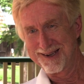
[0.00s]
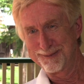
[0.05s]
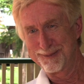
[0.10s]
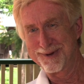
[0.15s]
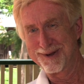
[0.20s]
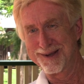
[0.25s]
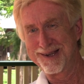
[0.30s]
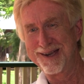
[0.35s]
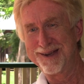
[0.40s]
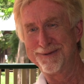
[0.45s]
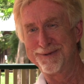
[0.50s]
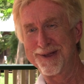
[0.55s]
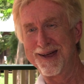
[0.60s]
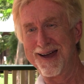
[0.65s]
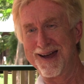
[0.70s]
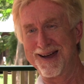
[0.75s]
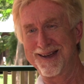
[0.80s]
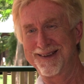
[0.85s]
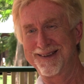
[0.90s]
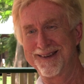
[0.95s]
Believe
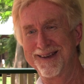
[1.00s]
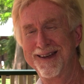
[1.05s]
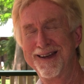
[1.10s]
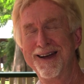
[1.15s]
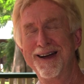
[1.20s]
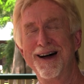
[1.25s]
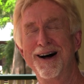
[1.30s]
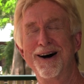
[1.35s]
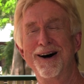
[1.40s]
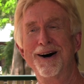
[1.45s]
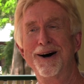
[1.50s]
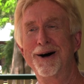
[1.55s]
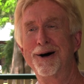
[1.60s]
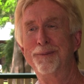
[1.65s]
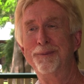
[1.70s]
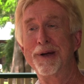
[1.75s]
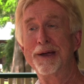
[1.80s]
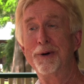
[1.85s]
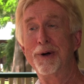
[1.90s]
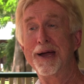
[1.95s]
that.
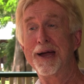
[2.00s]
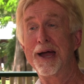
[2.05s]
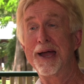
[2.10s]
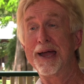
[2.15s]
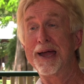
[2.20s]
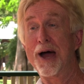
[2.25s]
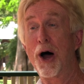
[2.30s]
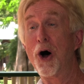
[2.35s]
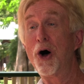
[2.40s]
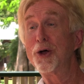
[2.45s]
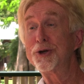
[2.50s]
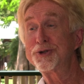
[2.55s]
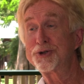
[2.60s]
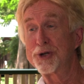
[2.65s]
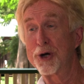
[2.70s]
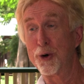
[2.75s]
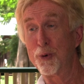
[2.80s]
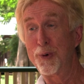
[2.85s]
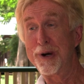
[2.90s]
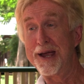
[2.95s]

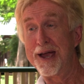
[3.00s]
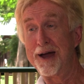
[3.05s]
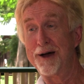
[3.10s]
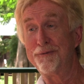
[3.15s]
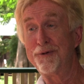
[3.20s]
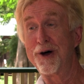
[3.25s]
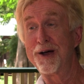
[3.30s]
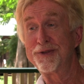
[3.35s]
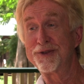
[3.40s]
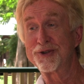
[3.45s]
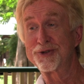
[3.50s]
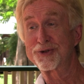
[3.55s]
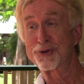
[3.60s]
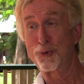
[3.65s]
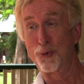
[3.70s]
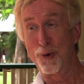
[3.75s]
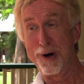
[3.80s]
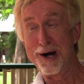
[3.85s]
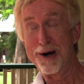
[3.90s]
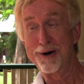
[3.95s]
Also, we have on the
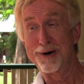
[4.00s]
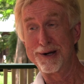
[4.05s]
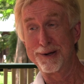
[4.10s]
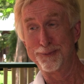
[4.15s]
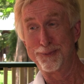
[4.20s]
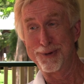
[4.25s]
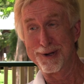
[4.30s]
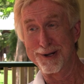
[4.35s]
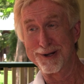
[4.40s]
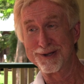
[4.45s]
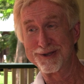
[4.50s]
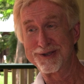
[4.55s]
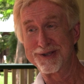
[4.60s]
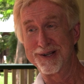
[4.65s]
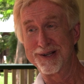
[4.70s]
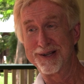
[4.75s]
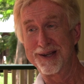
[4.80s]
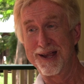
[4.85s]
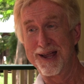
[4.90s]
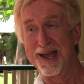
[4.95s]
square in
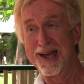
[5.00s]
Pendleton